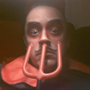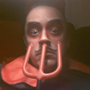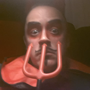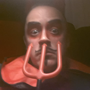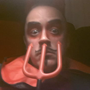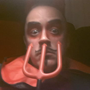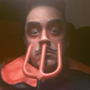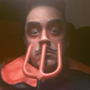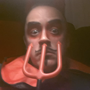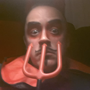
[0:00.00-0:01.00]

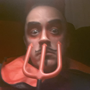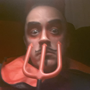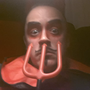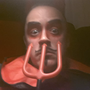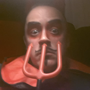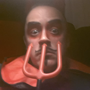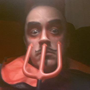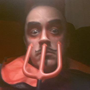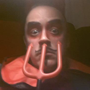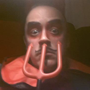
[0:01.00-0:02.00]

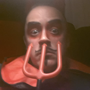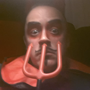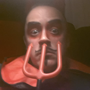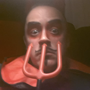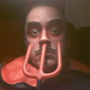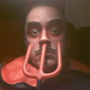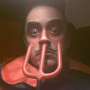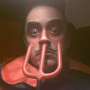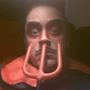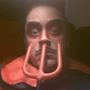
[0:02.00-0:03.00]

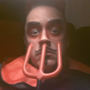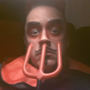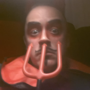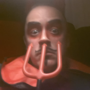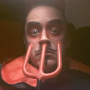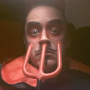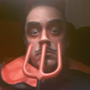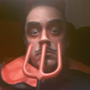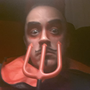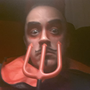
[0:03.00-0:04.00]

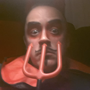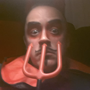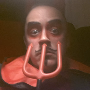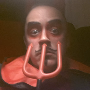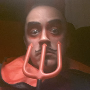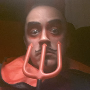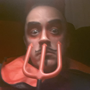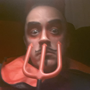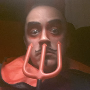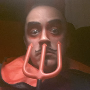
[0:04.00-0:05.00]

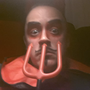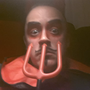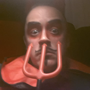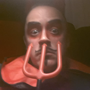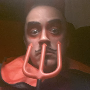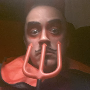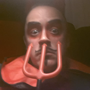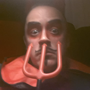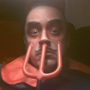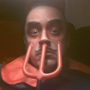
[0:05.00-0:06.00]

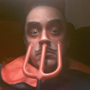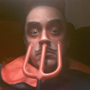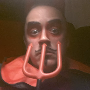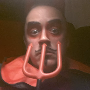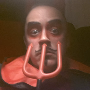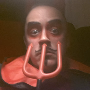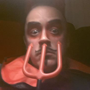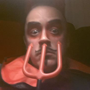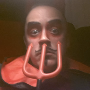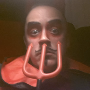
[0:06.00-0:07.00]

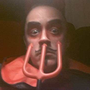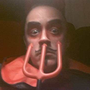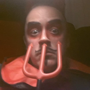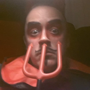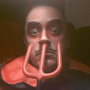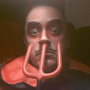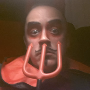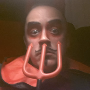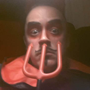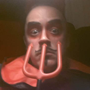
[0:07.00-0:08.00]
(no lip movement)